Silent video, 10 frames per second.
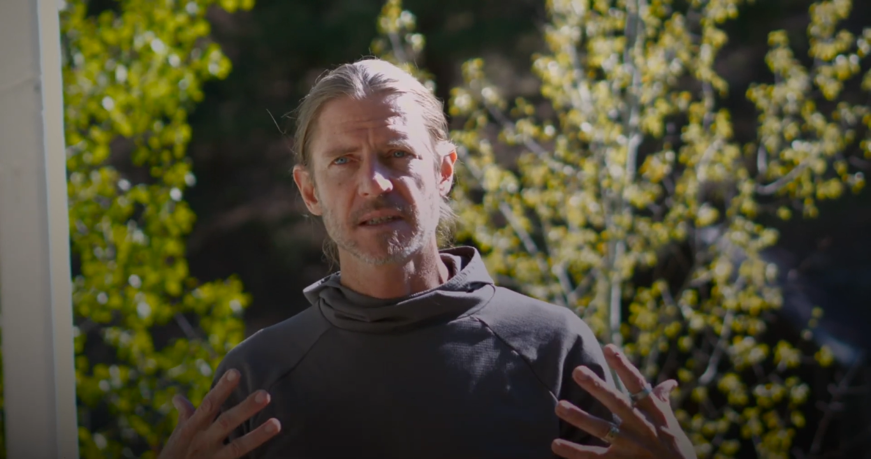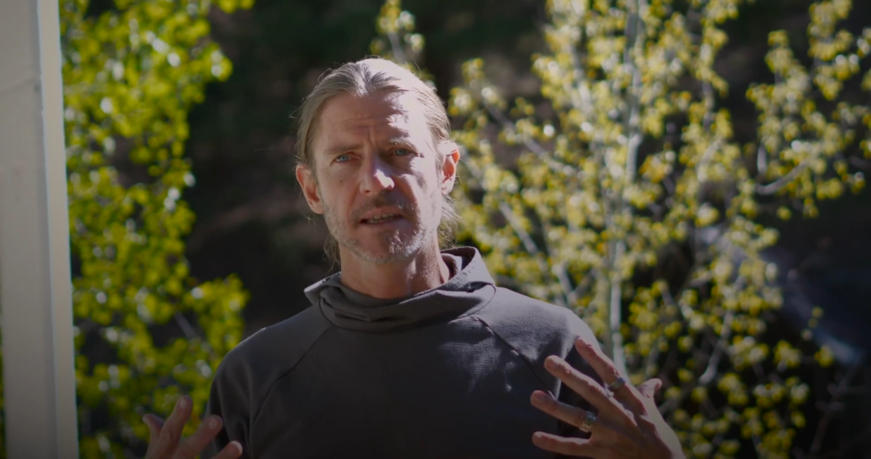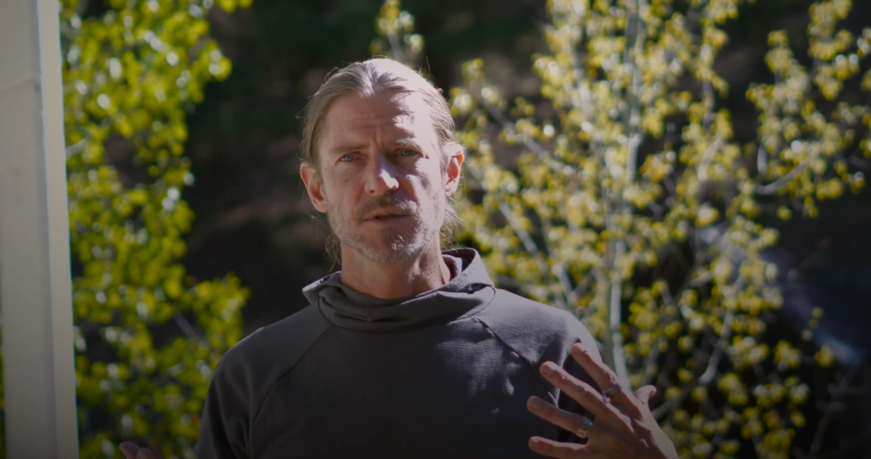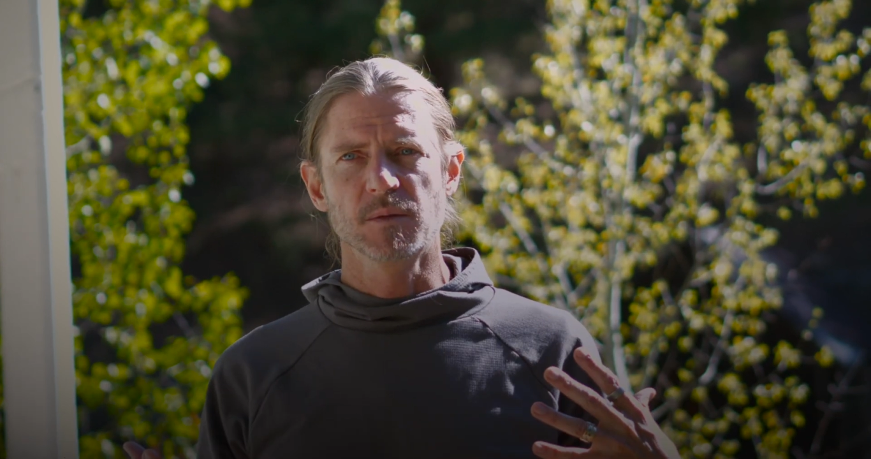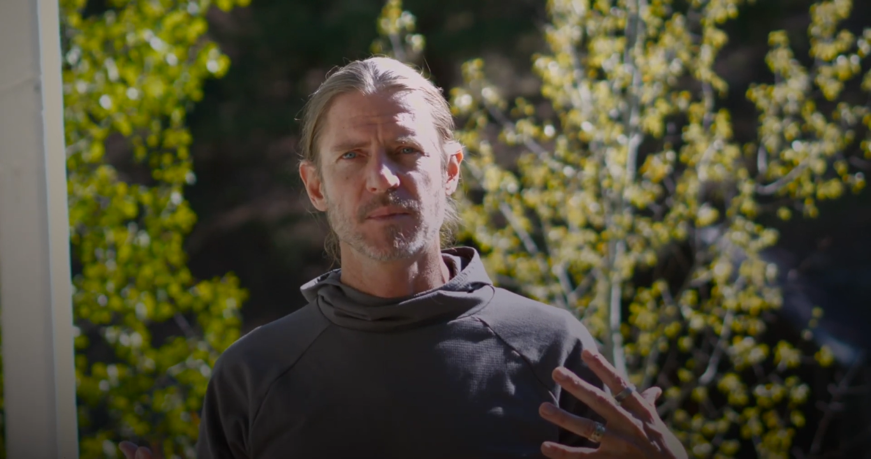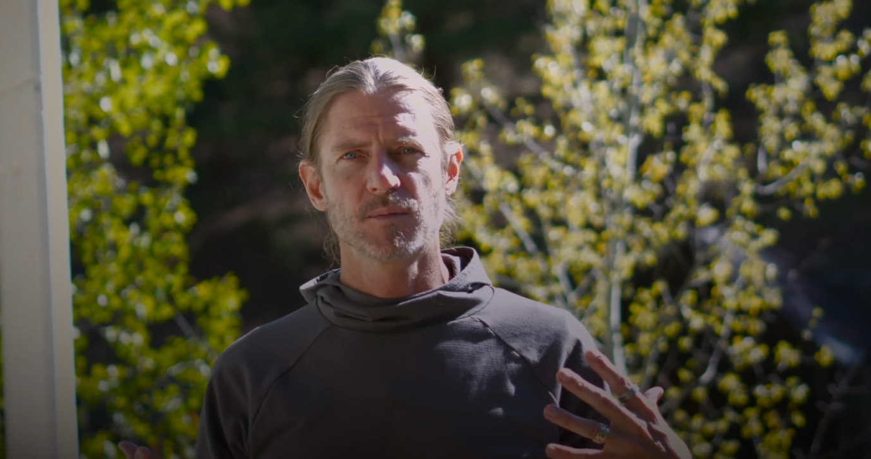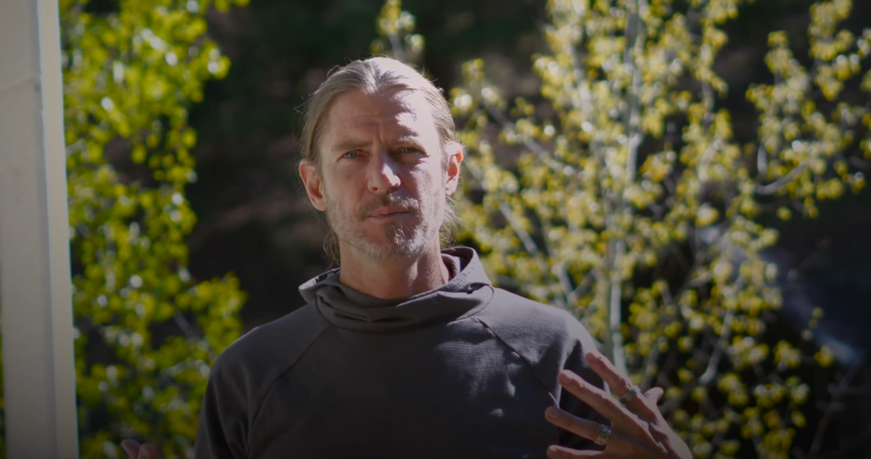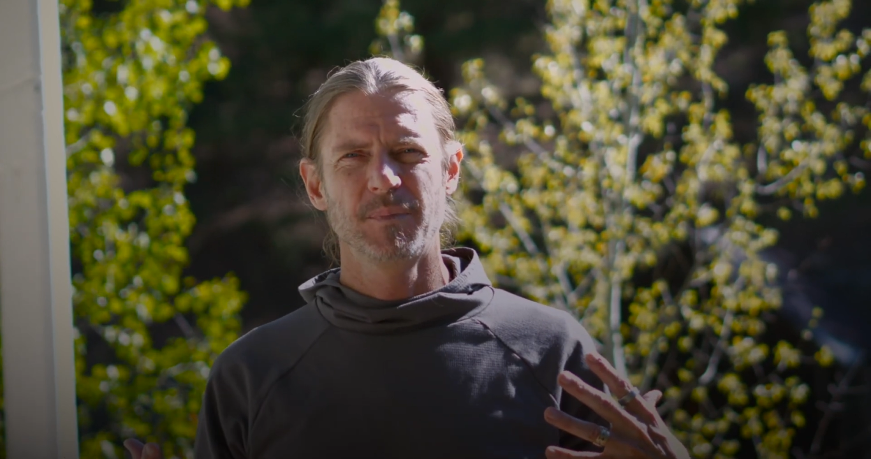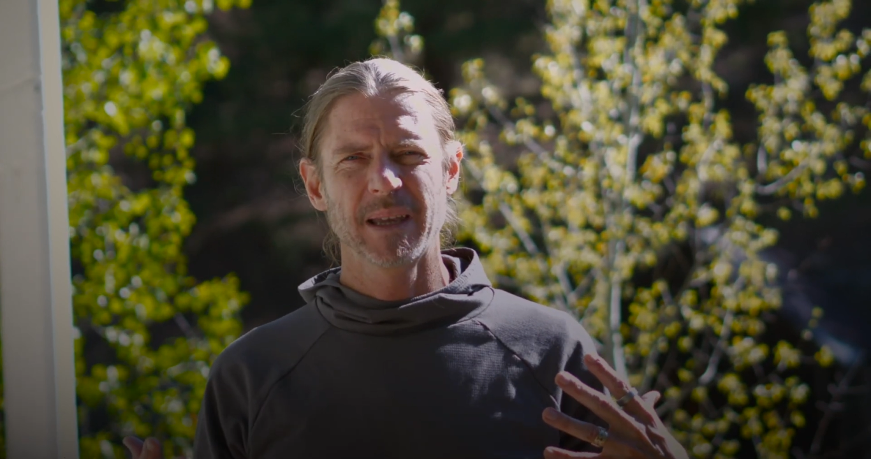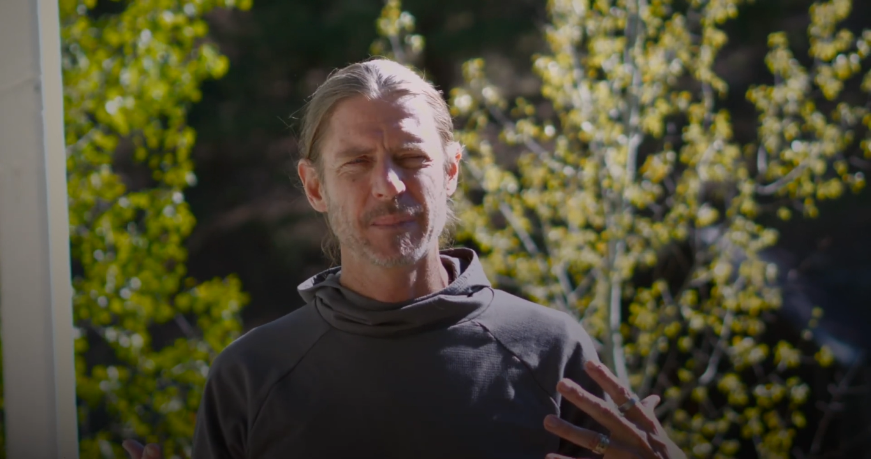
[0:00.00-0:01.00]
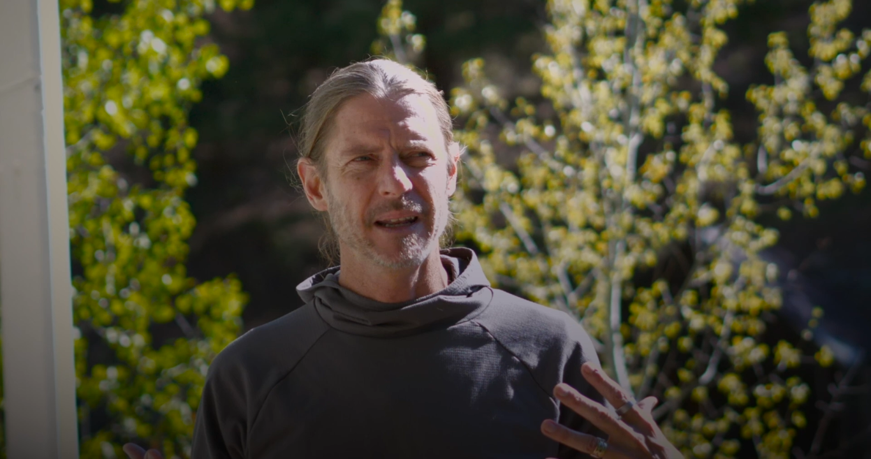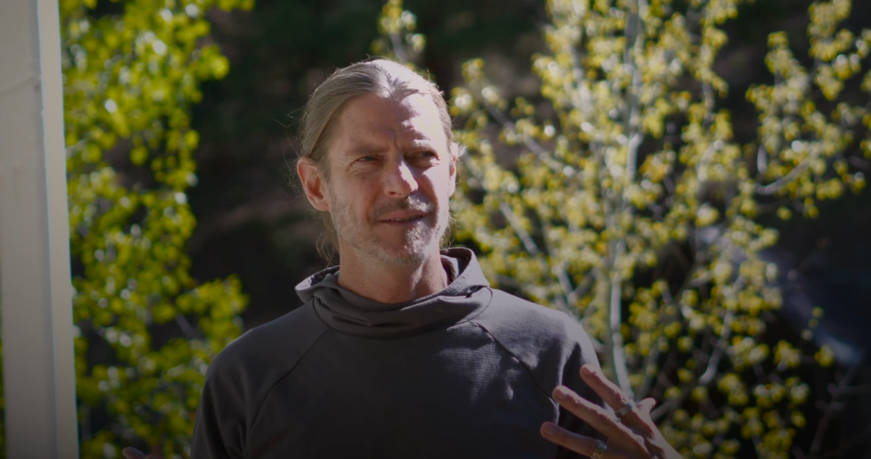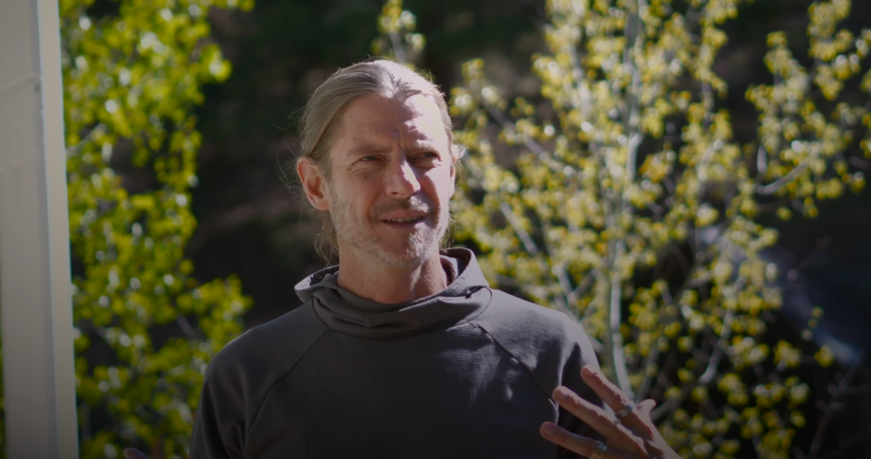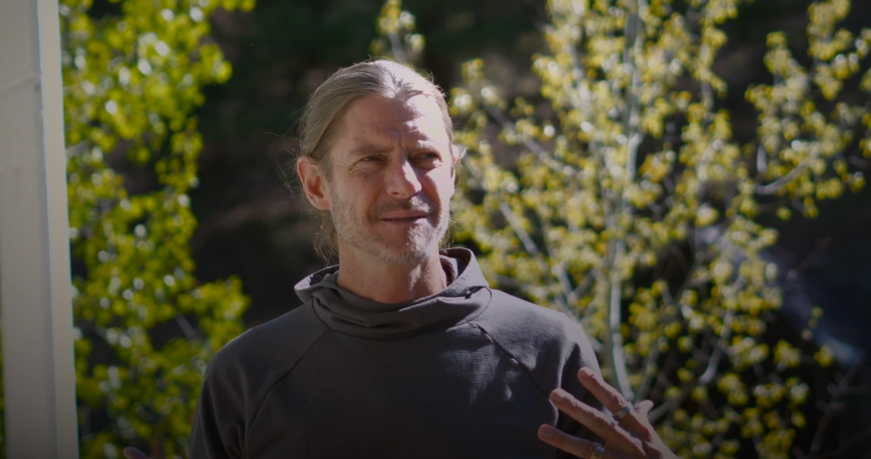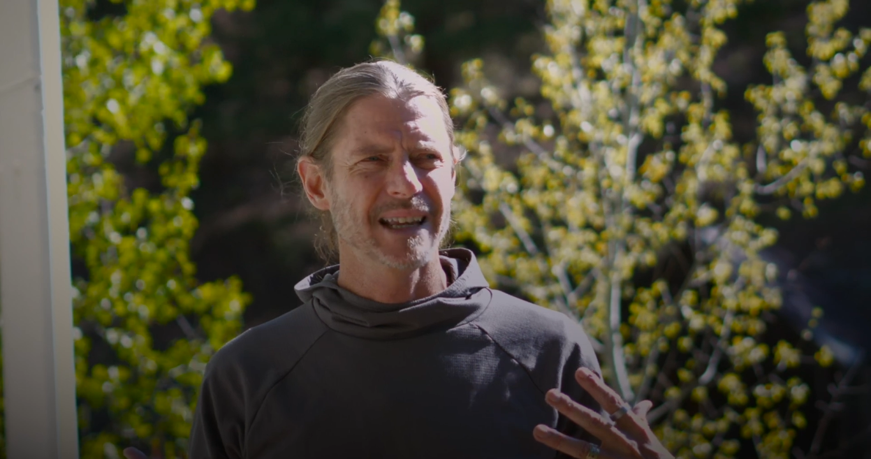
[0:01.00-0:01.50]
gives you big benefit,